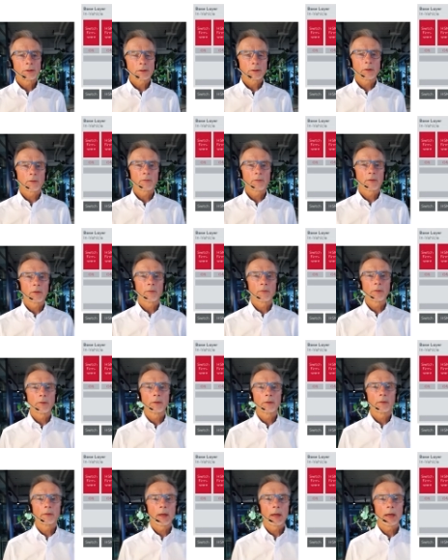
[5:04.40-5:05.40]
software
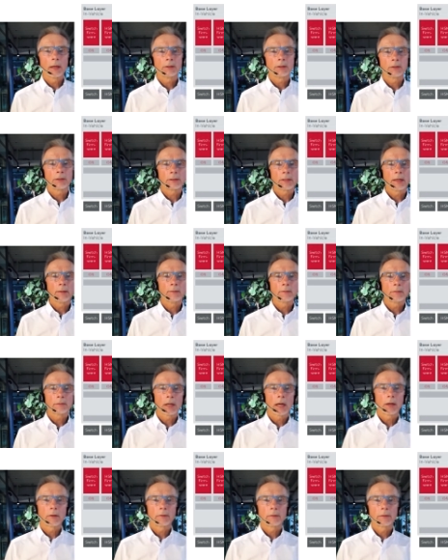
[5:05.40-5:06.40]
for HSMs,
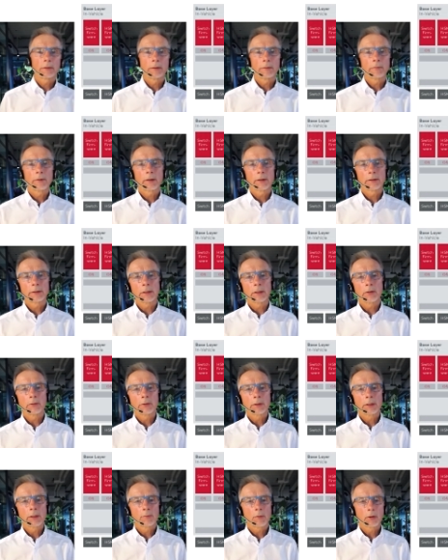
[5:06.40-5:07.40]
hardware
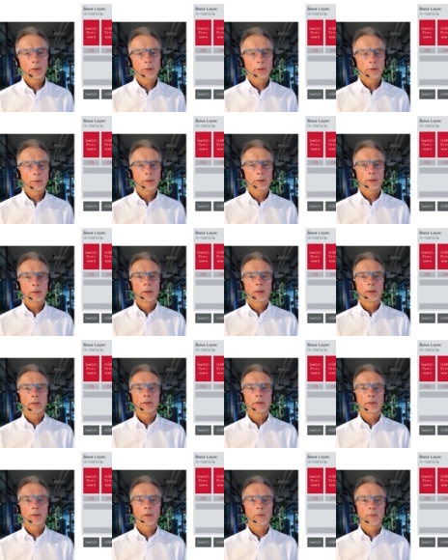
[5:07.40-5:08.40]
security modules,
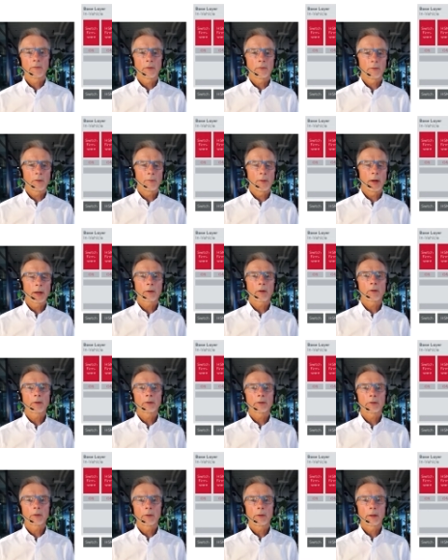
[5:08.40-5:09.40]
software for
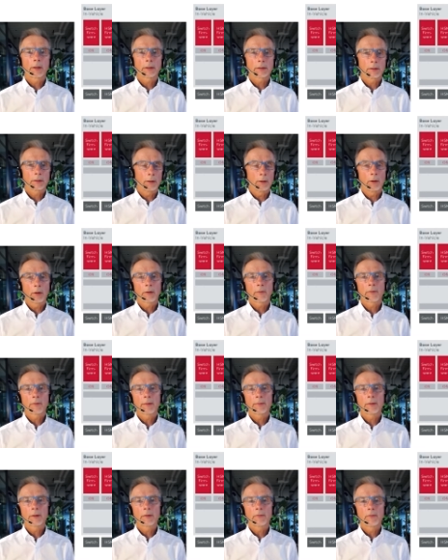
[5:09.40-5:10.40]
microcontrollers, a lot of
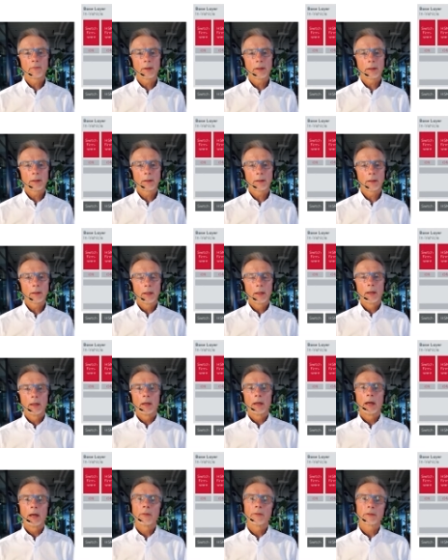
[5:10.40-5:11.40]
them in the vehicle,
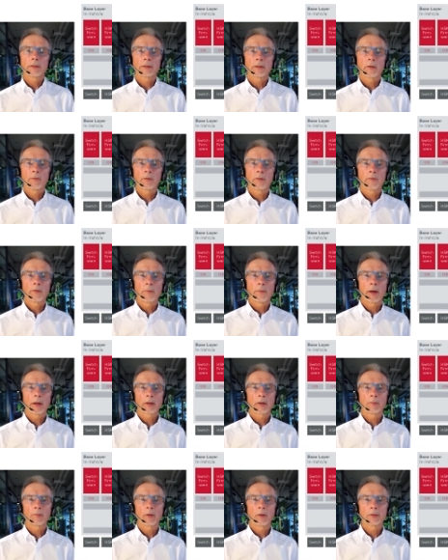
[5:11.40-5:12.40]
and the software for
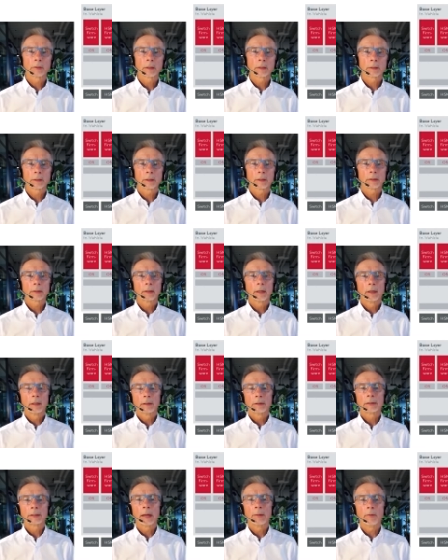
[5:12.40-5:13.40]
microprocessors,
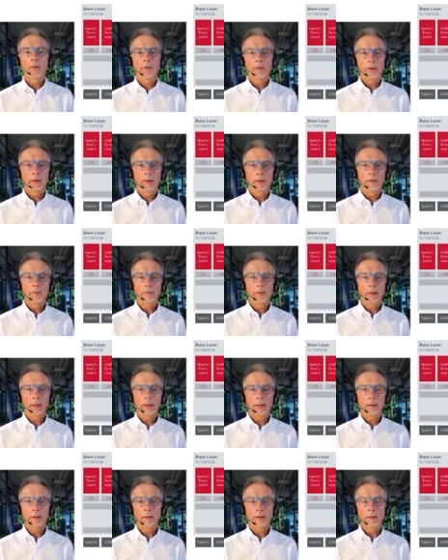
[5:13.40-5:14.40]
some of them in the
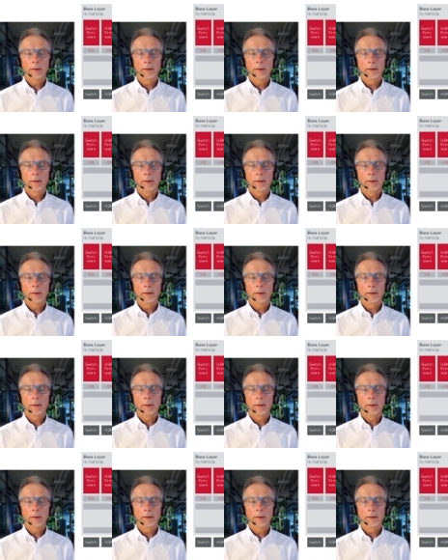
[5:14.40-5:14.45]
vehicle